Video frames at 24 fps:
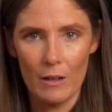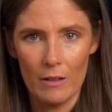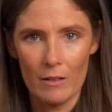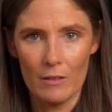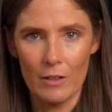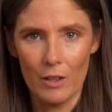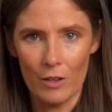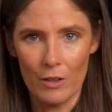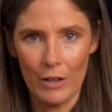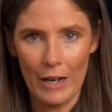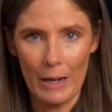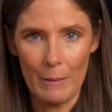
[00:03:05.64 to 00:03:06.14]

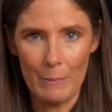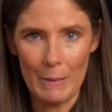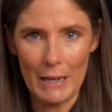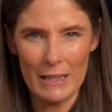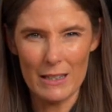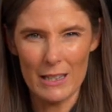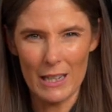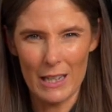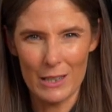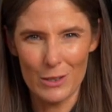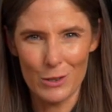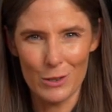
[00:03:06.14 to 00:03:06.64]
not great at
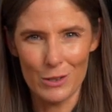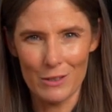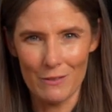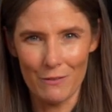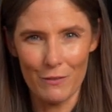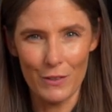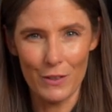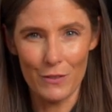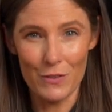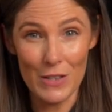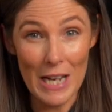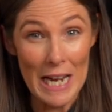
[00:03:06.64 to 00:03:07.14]
maths,
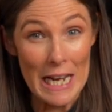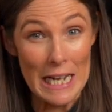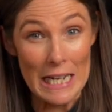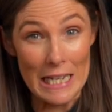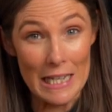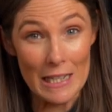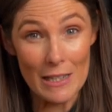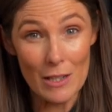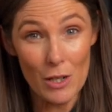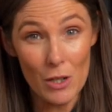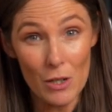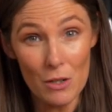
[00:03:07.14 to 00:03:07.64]
115
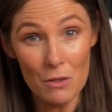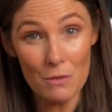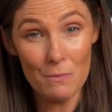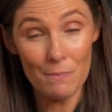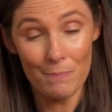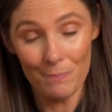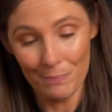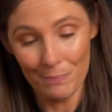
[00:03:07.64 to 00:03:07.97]
years old.